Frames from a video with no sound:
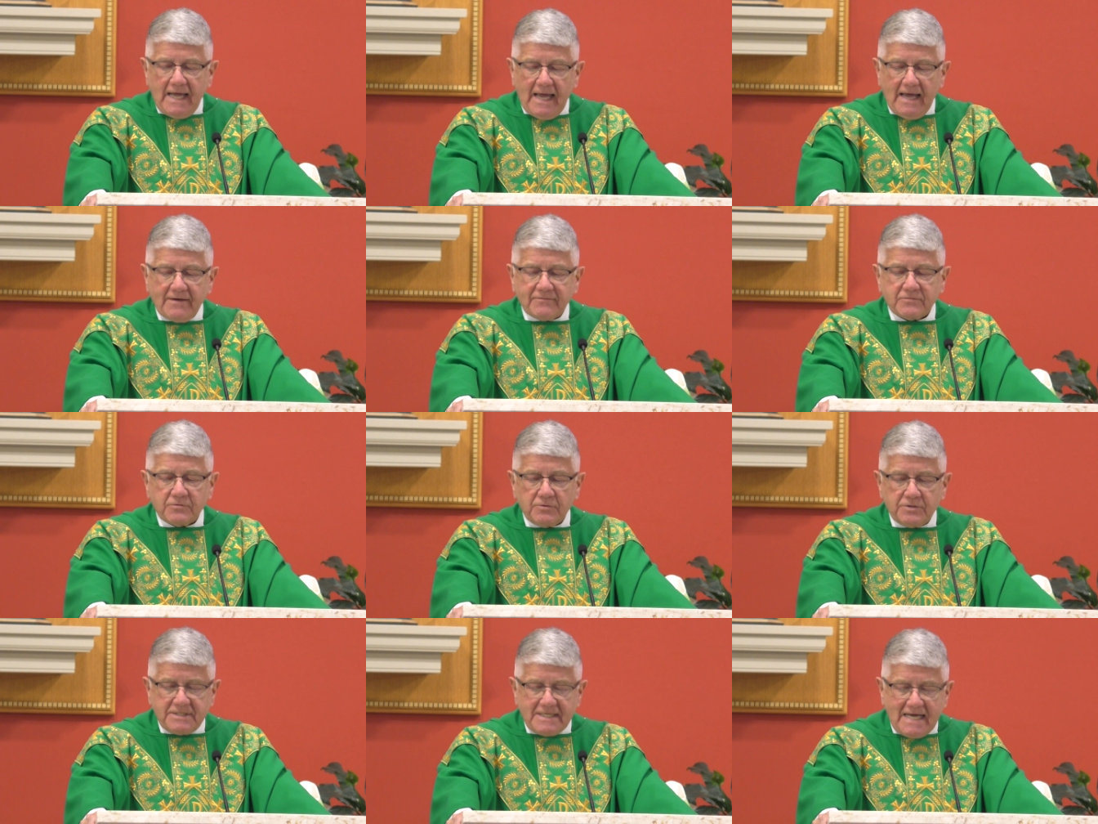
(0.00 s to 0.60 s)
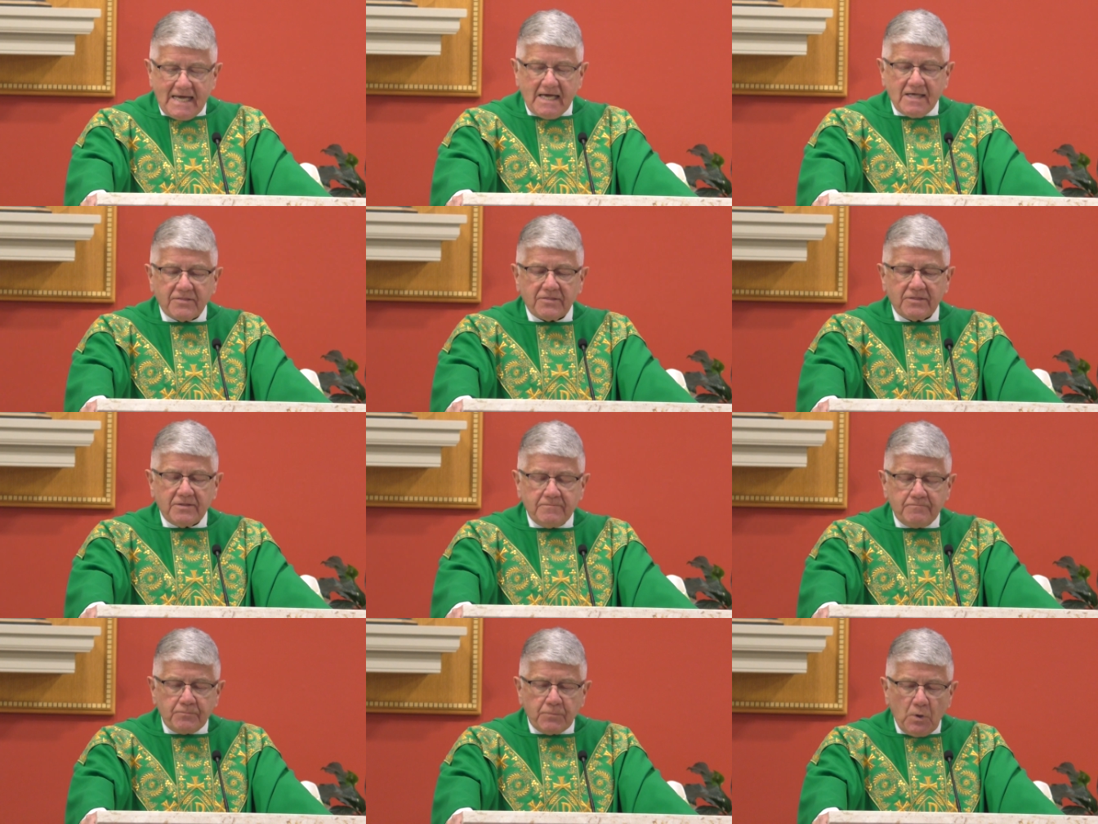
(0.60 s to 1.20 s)
after
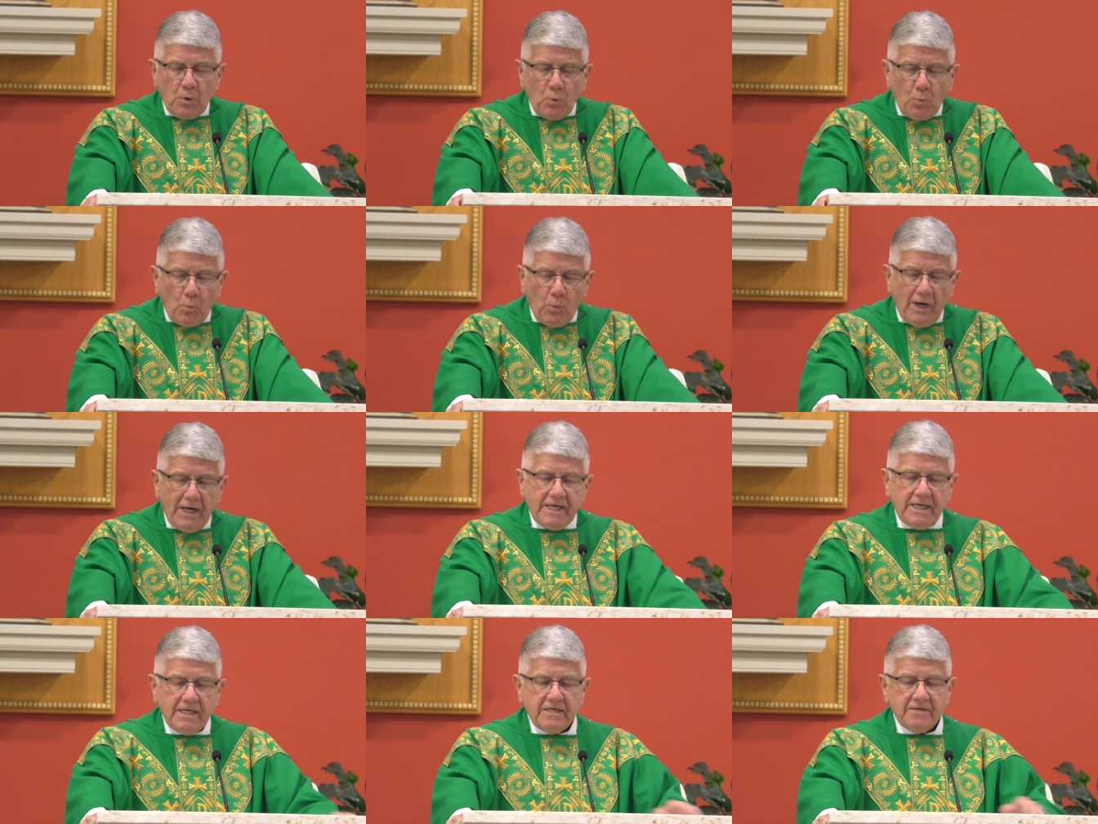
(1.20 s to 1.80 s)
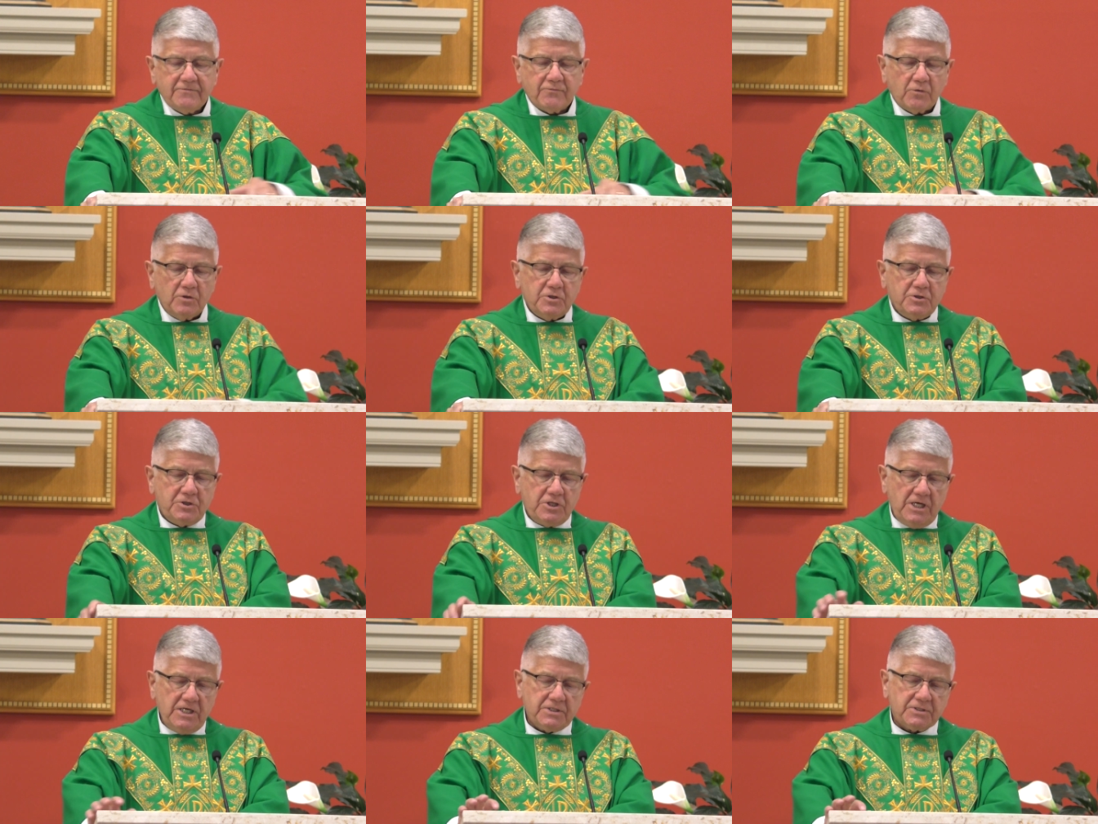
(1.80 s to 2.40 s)
death, waiting for
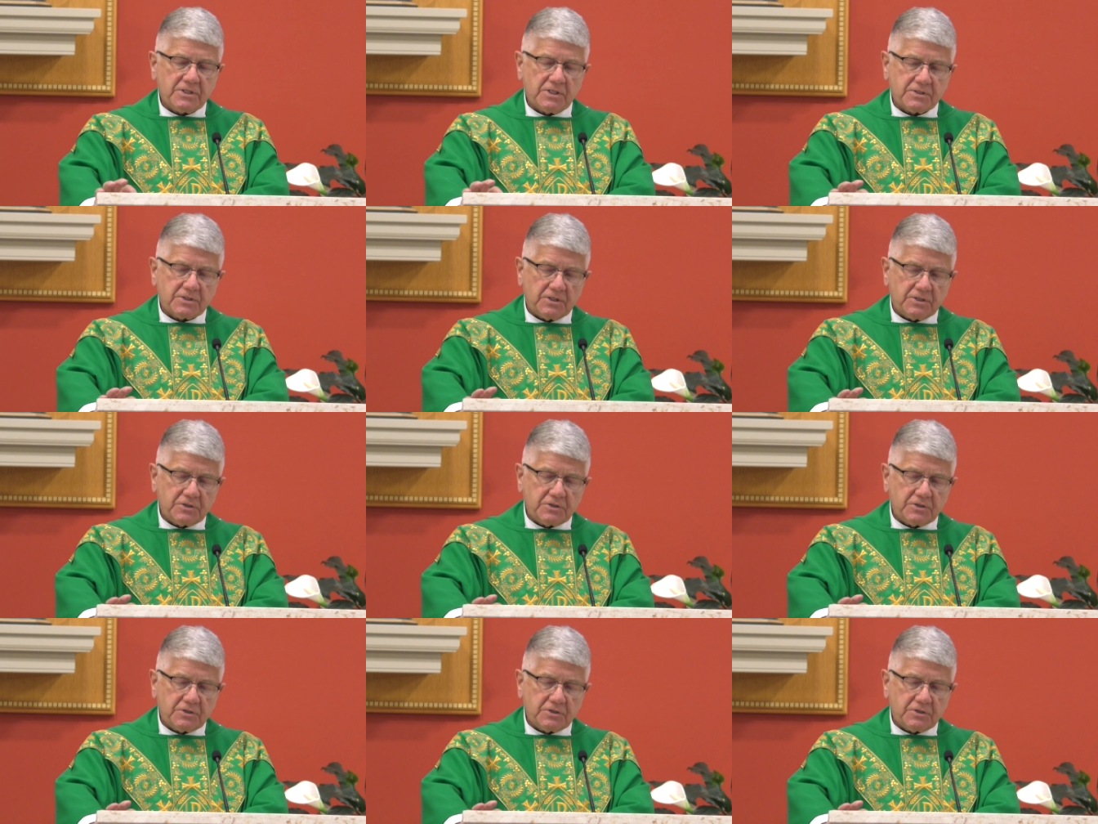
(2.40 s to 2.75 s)
Jesus'